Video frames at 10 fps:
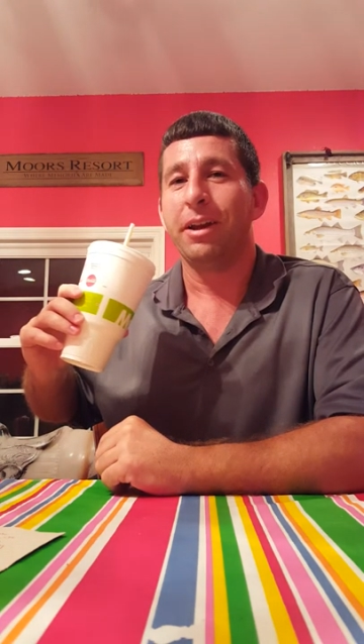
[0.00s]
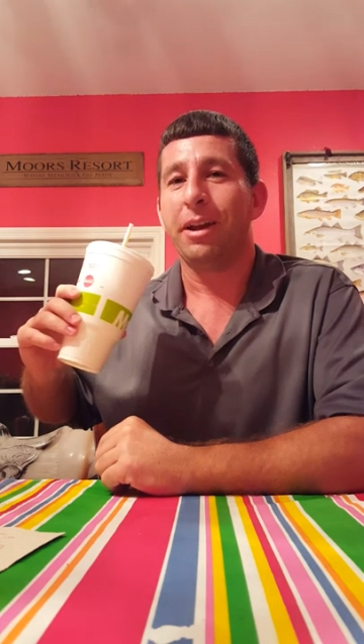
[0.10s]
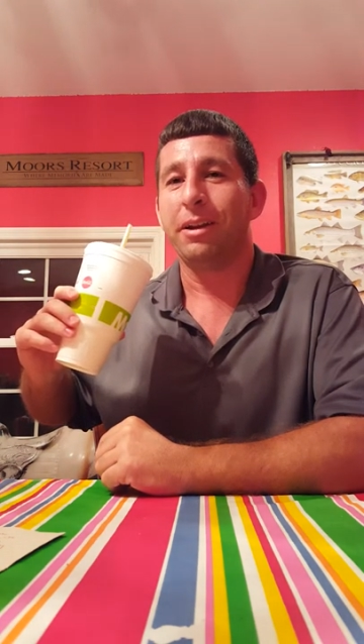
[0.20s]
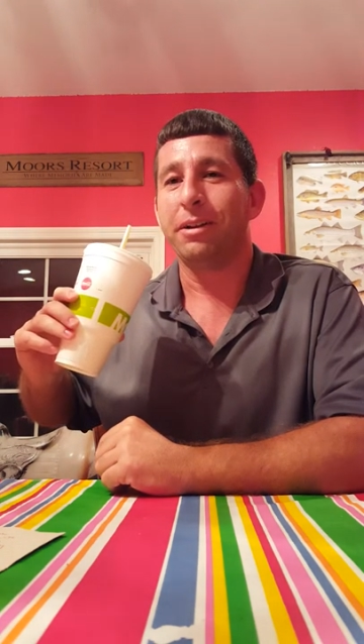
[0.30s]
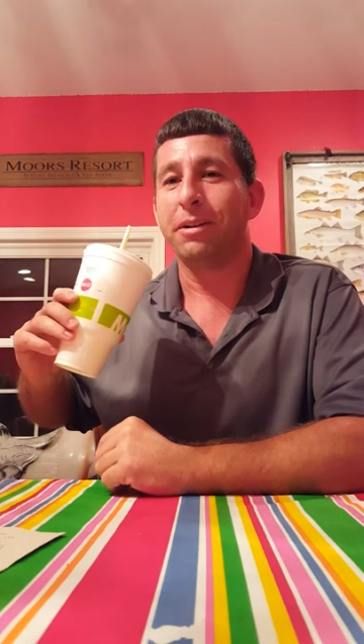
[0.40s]

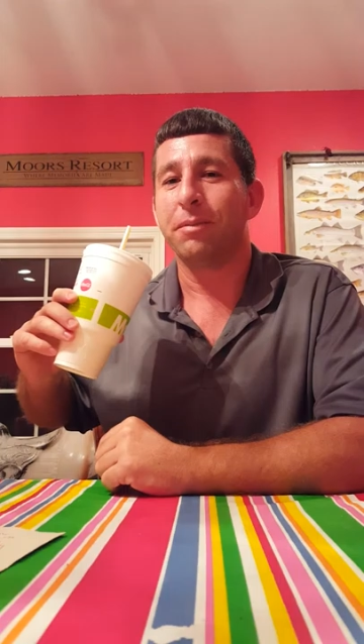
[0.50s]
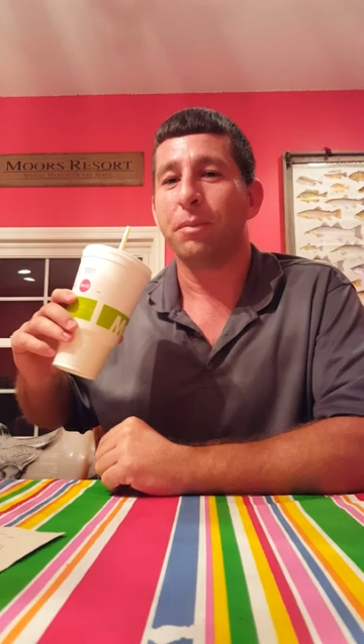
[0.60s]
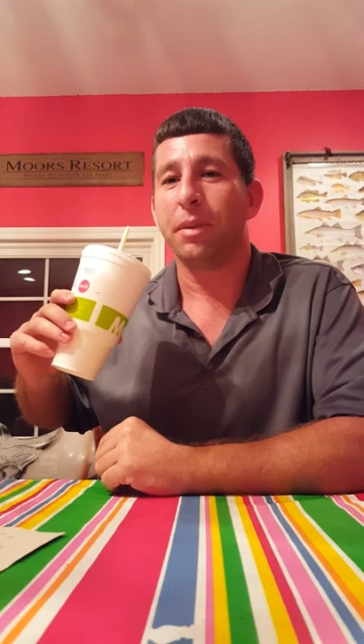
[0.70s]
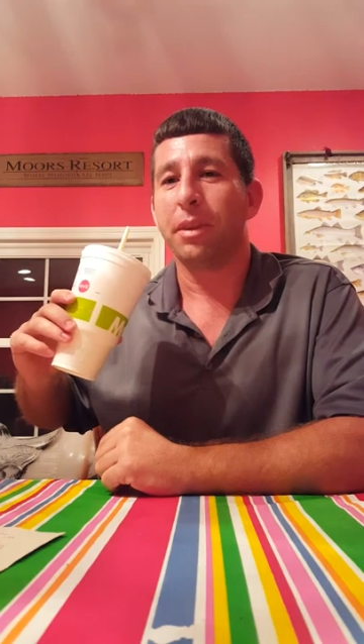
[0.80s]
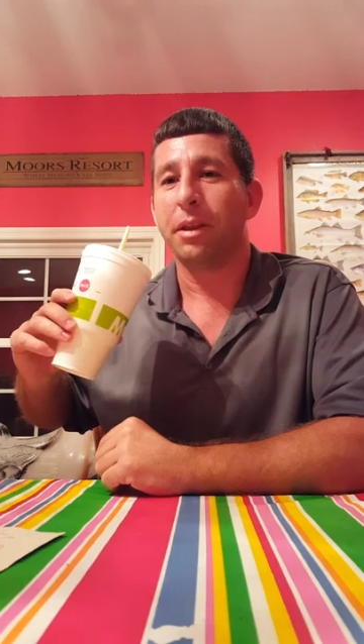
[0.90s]
and uh,
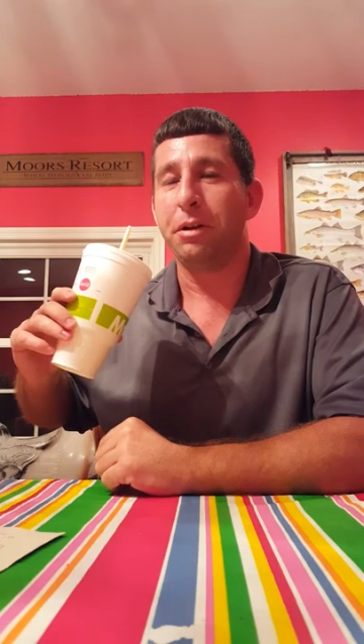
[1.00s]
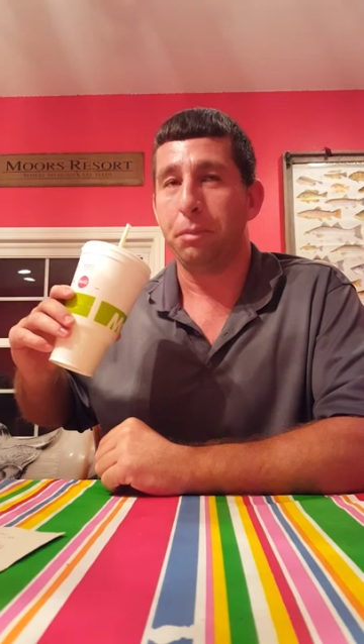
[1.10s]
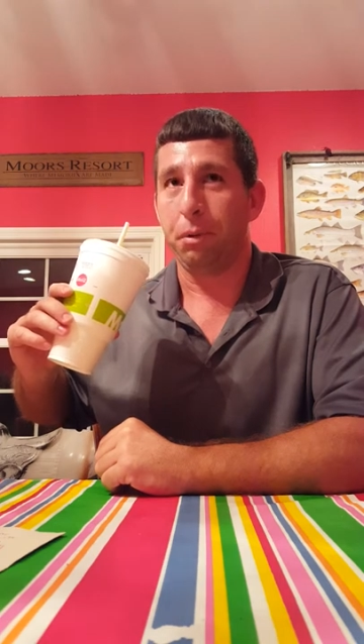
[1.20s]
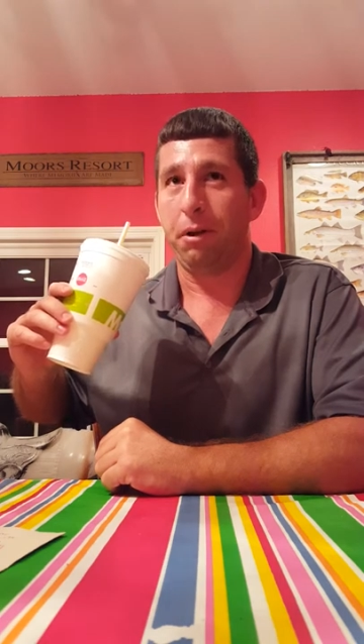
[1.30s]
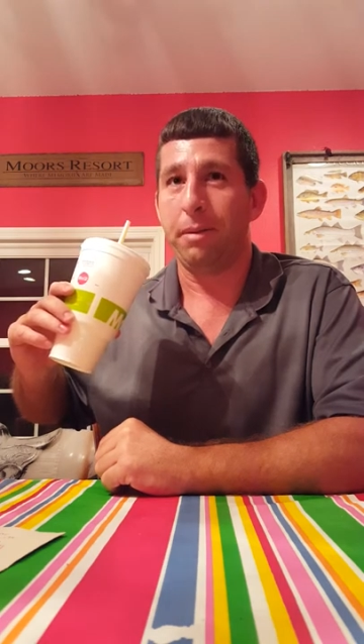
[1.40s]
you
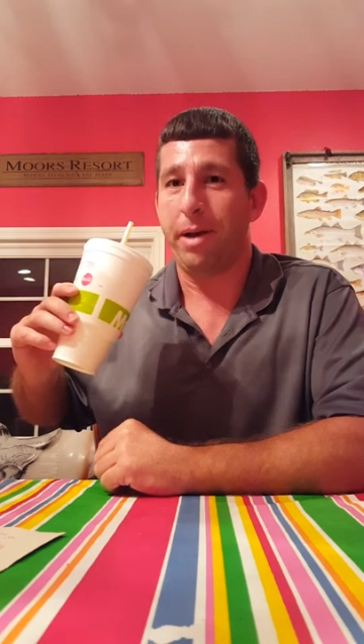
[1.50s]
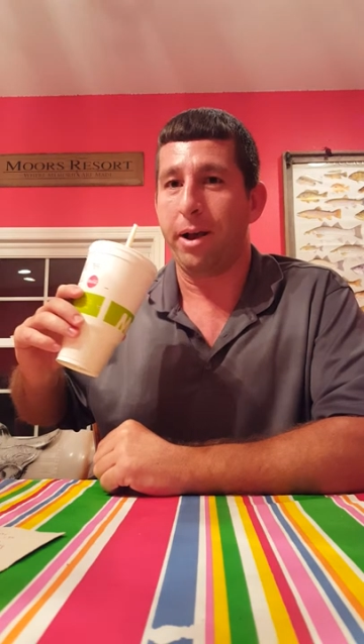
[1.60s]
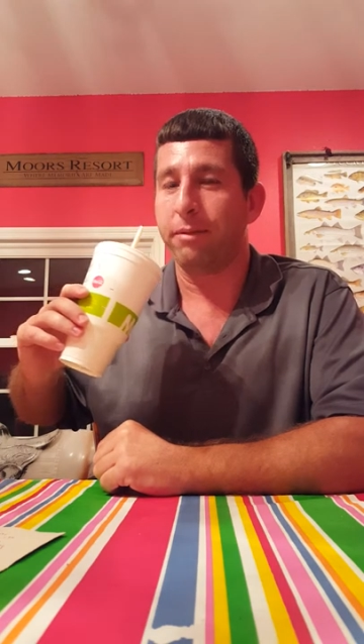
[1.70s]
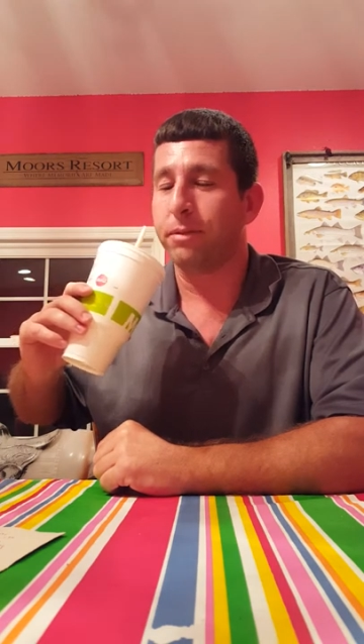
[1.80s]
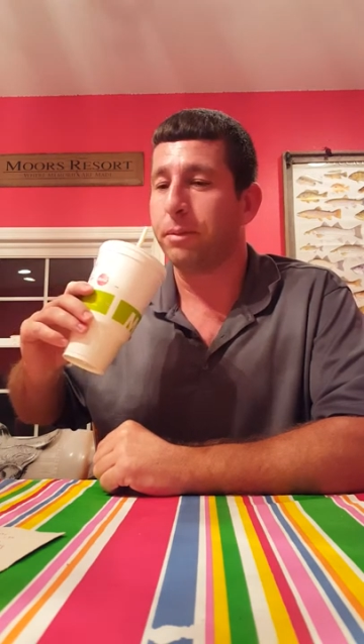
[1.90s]
can probably
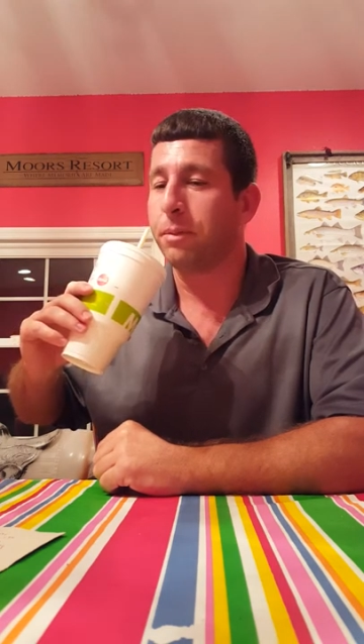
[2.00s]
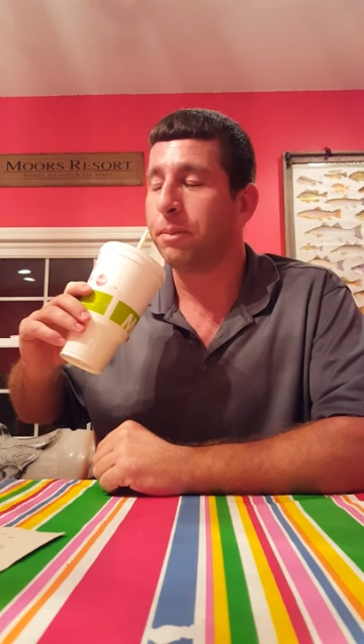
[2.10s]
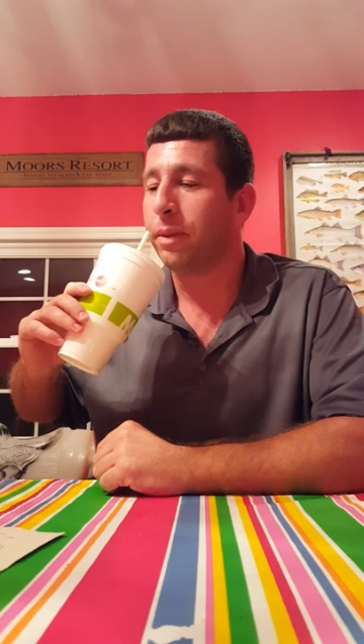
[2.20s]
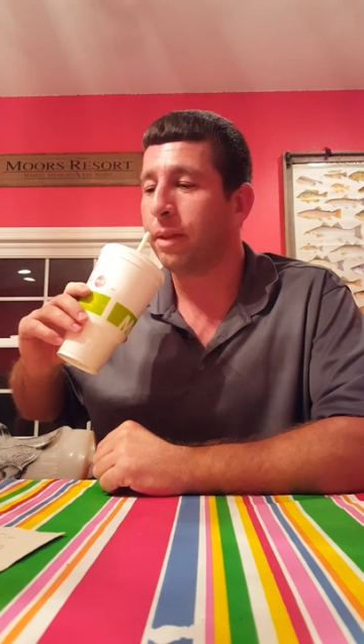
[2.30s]
buy it from.